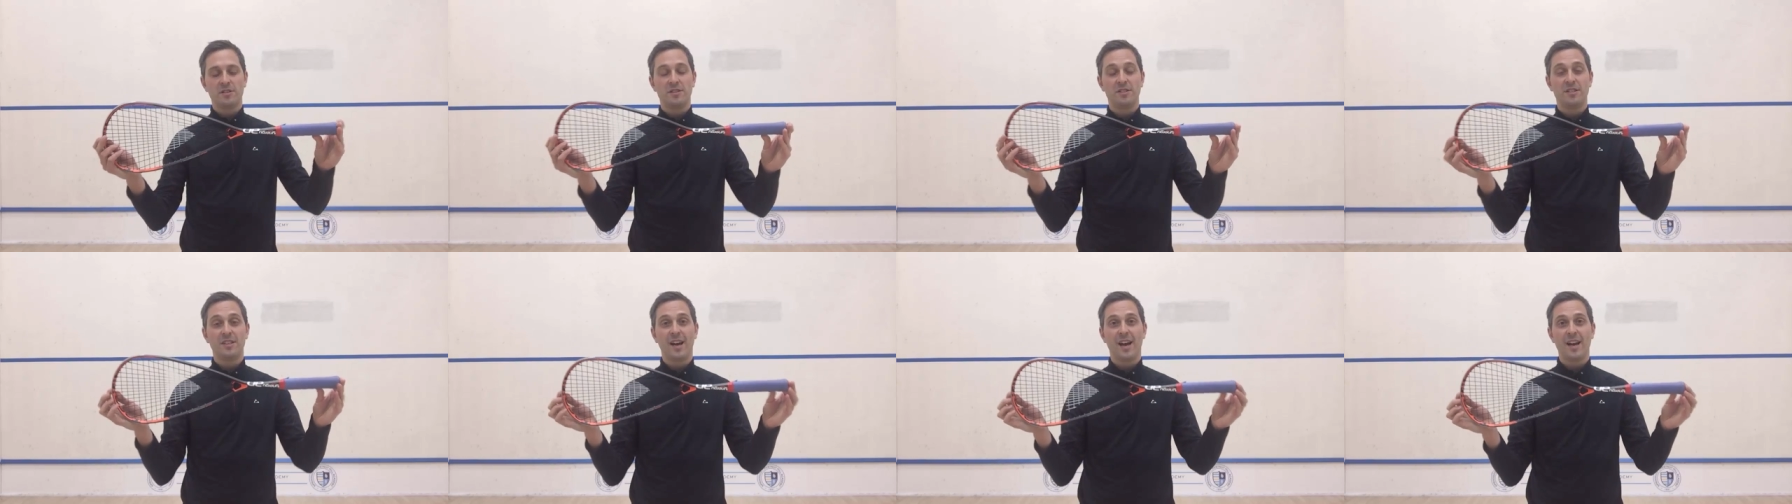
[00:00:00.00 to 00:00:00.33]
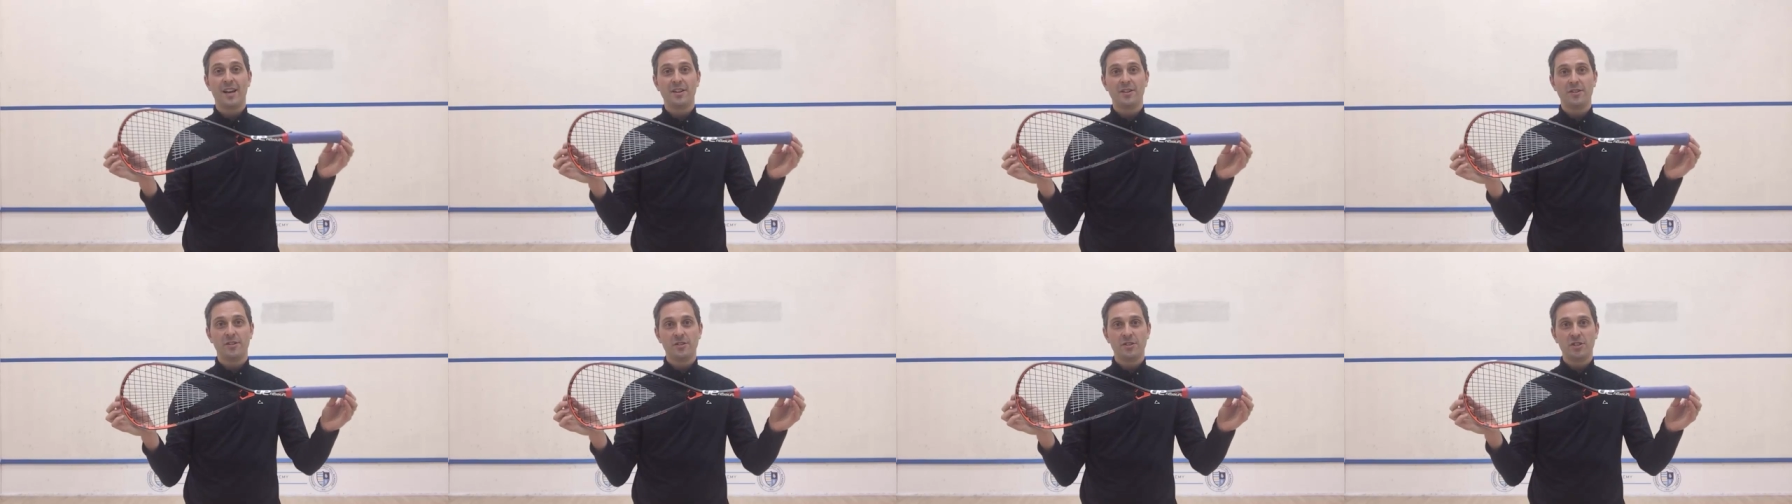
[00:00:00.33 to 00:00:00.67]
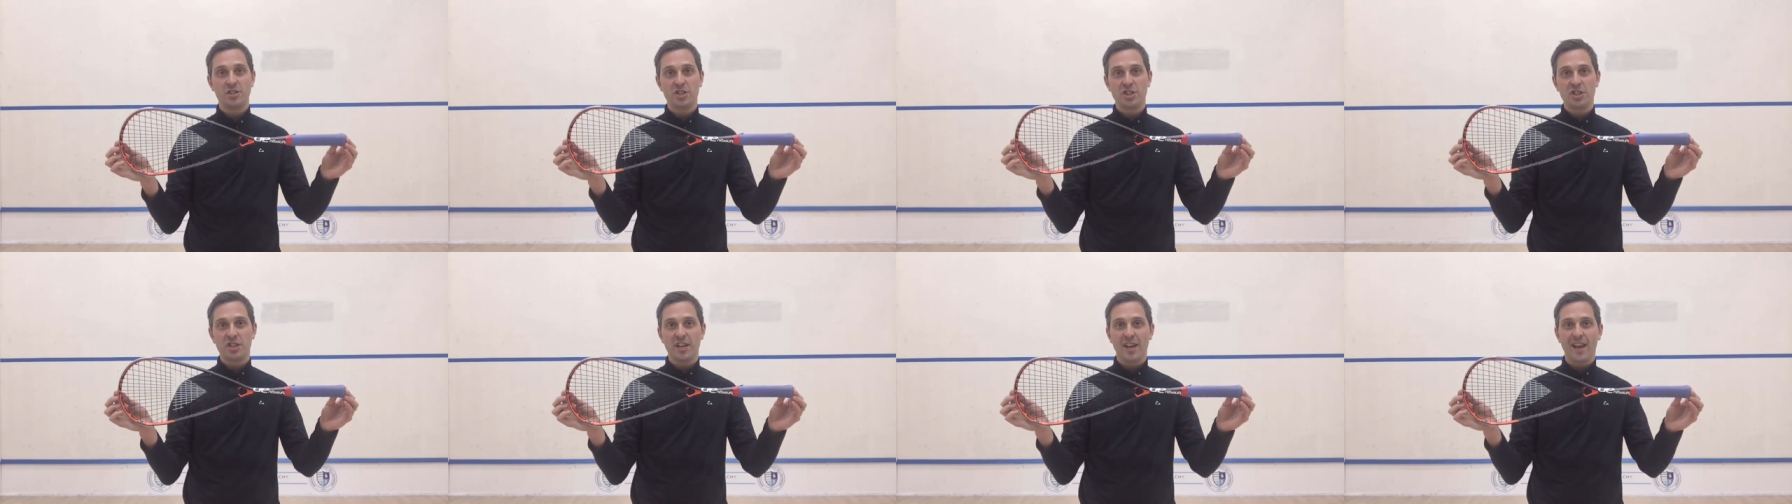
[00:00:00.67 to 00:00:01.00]

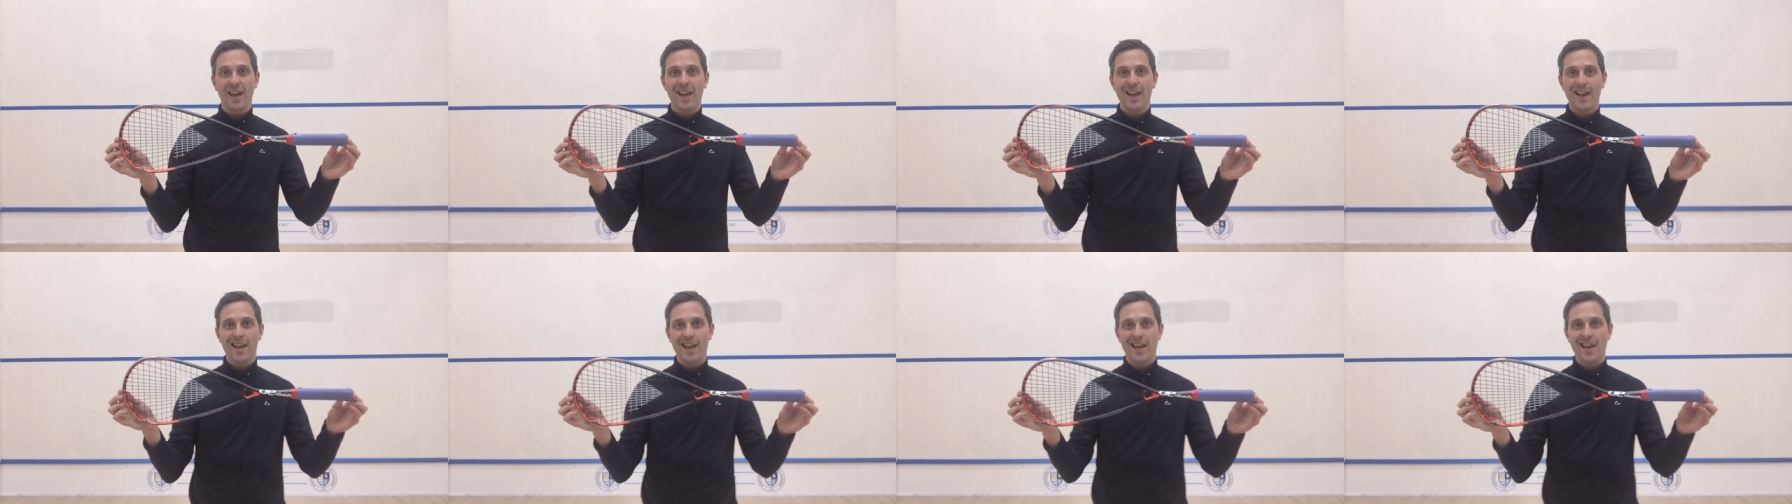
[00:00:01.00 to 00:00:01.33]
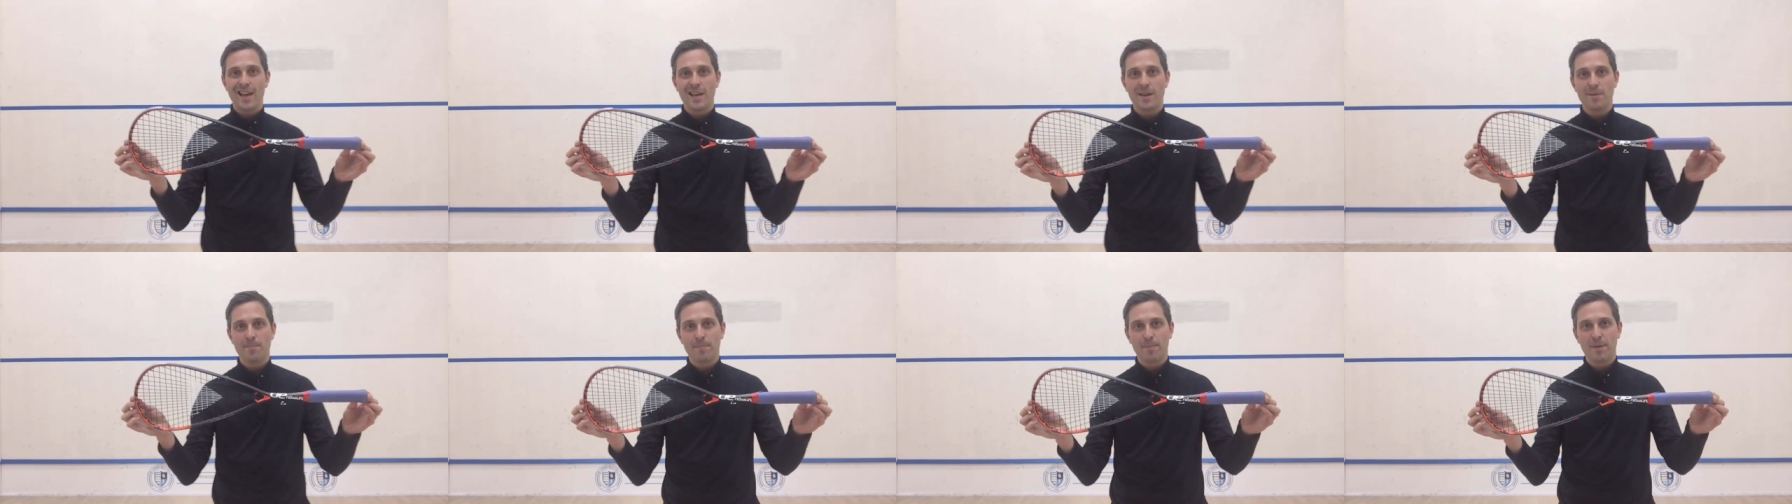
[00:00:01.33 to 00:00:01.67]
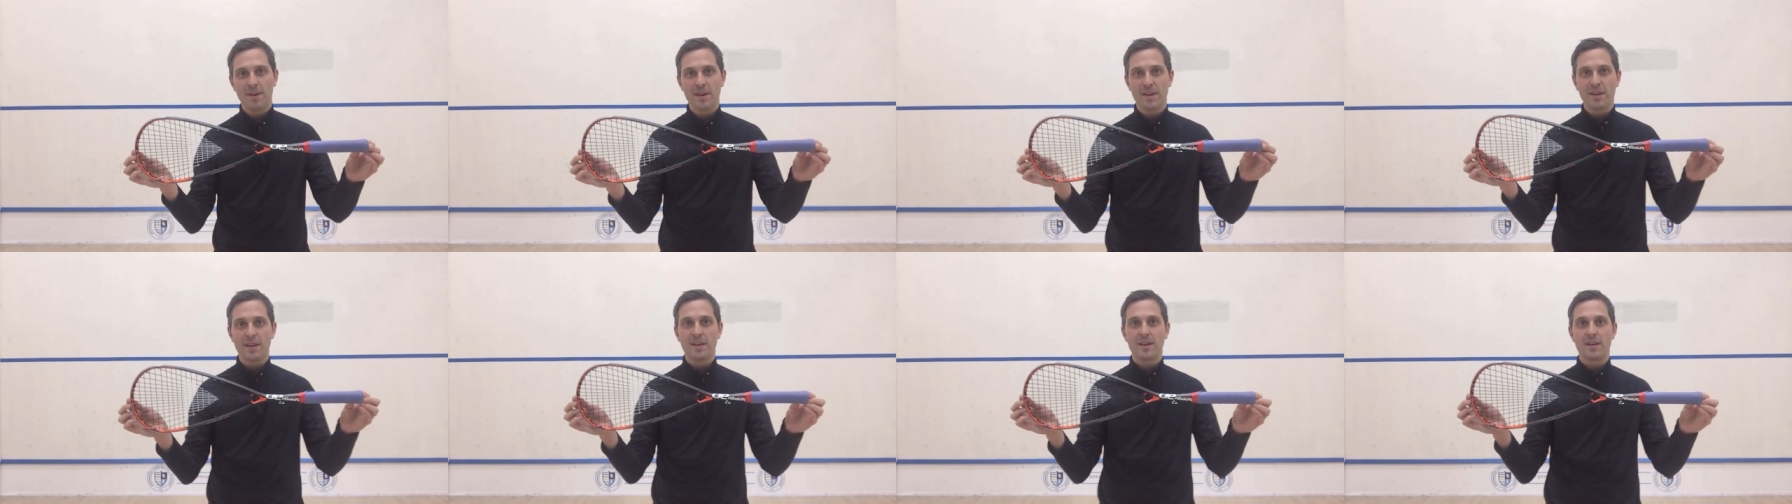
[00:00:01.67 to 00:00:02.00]
Dynergy
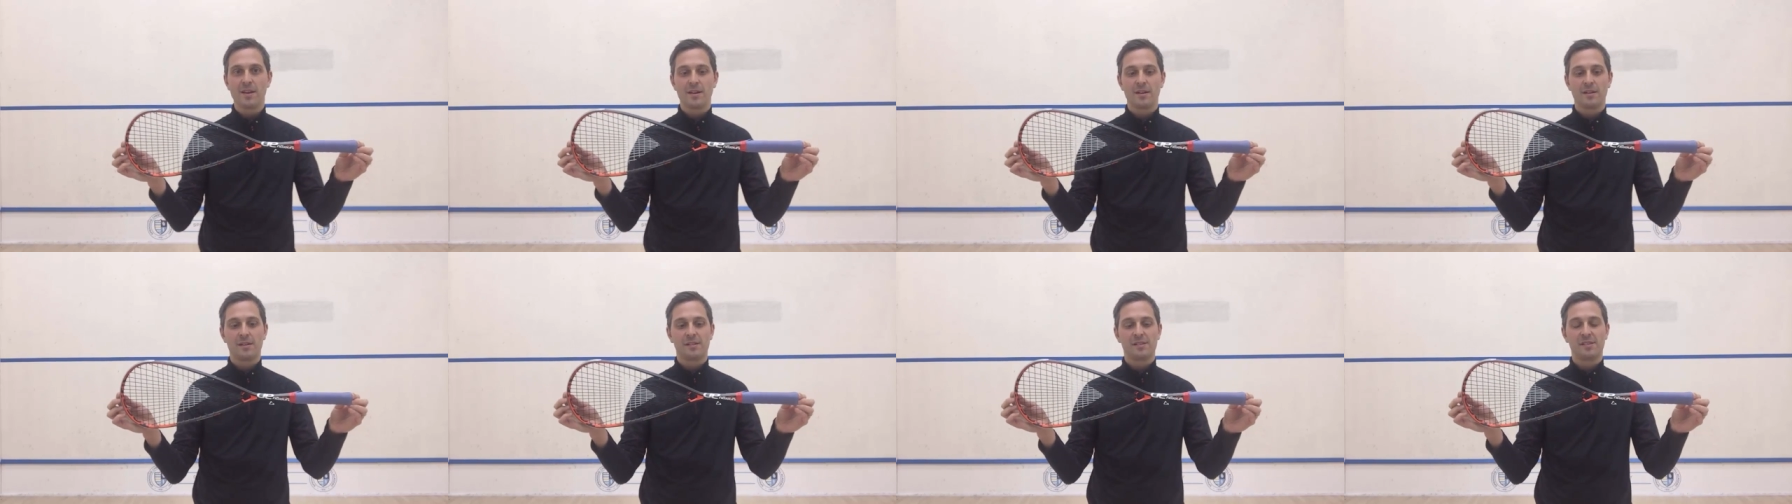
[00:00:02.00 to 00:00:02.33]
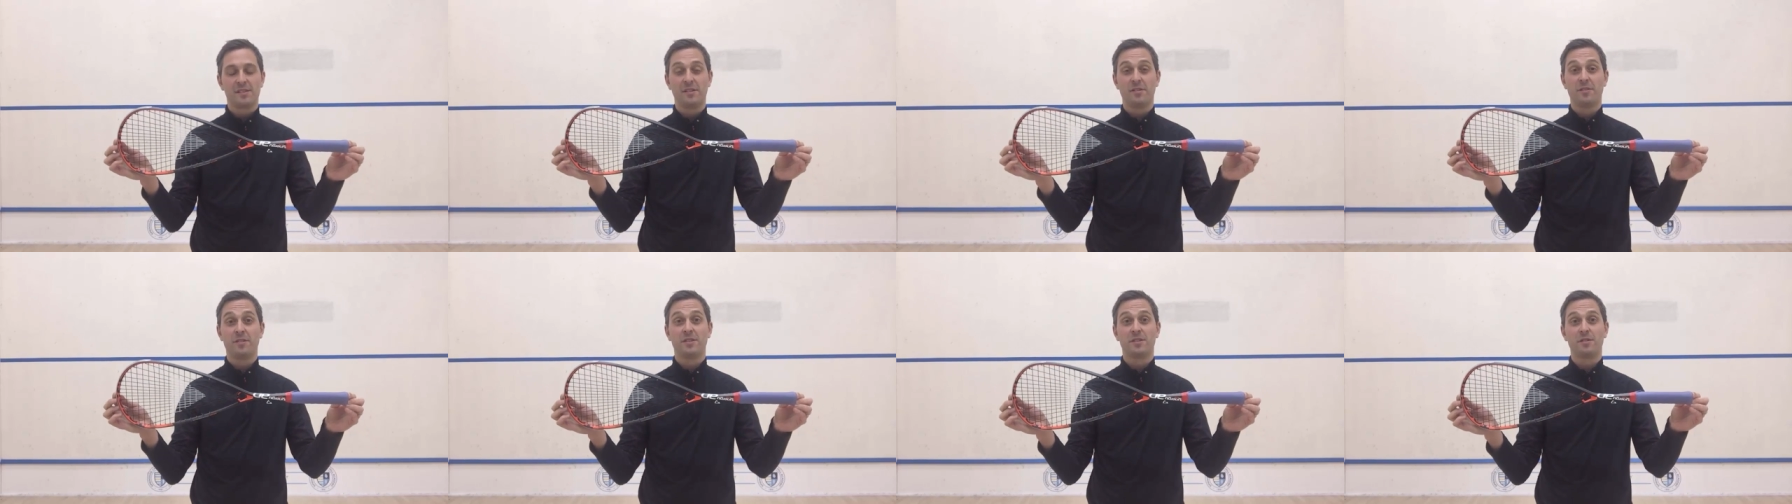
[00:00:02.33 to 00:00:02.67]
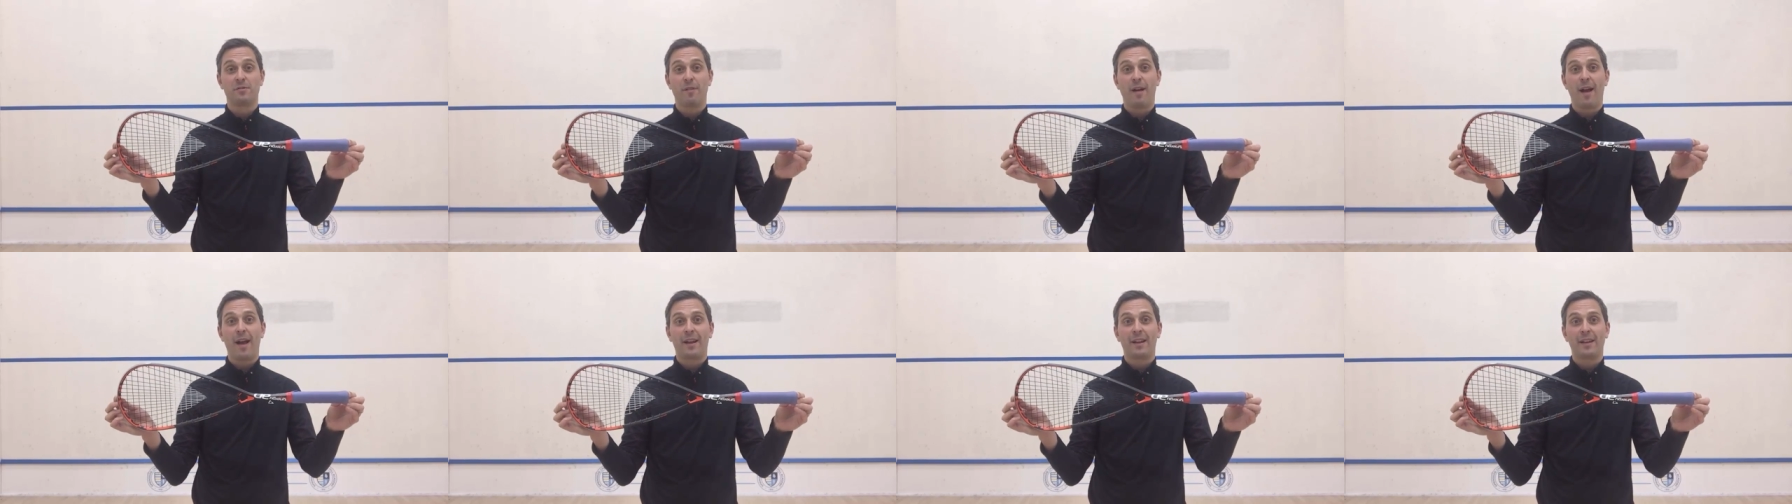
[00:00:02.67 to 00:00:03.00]
AP series of
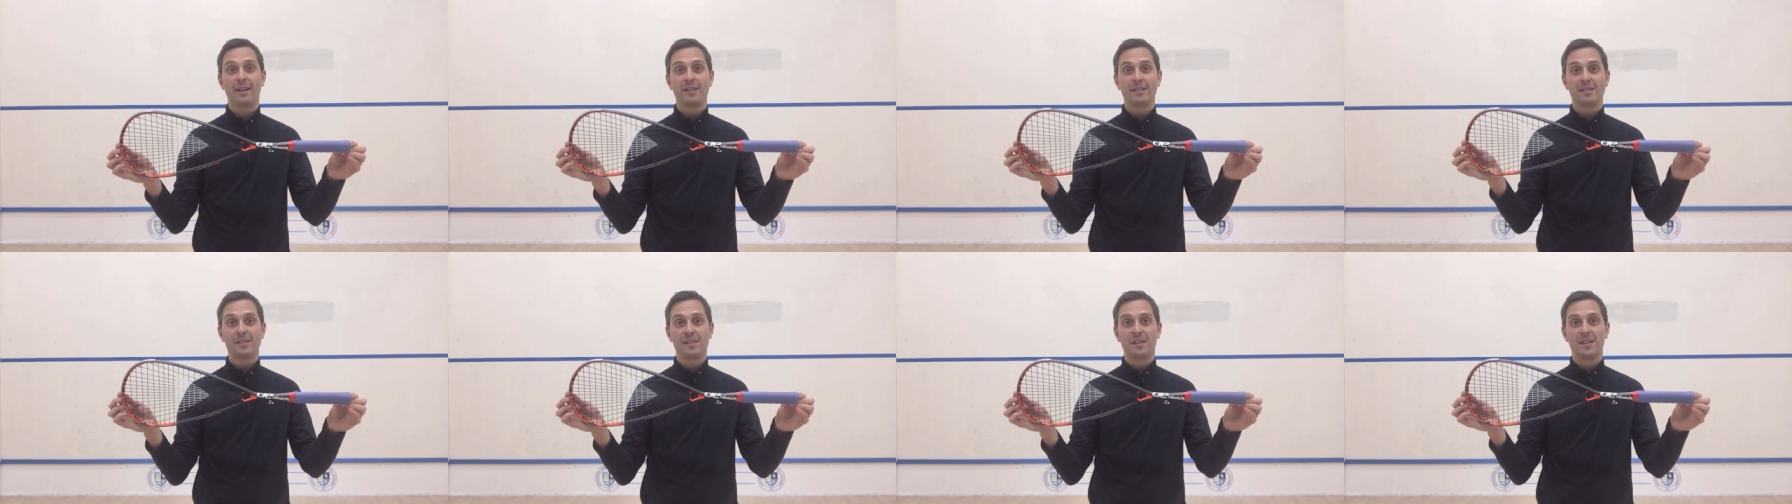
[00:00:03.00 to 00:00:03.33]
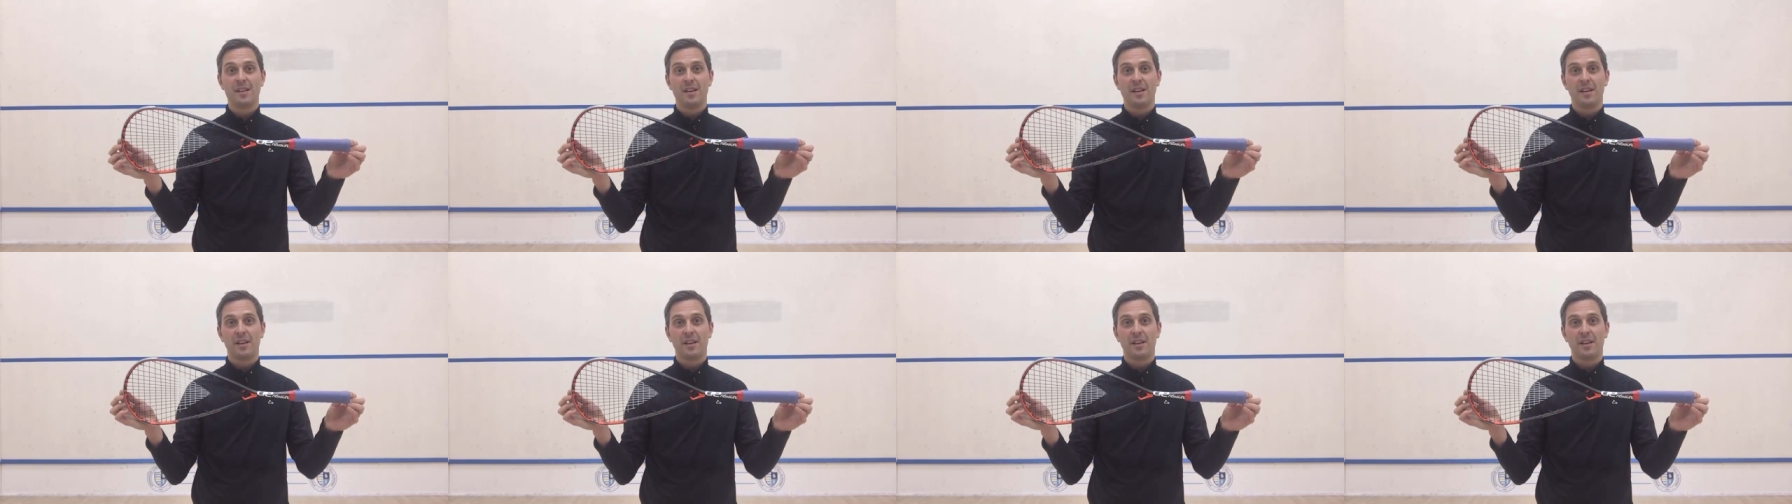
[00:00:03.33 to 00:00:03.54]
rackets.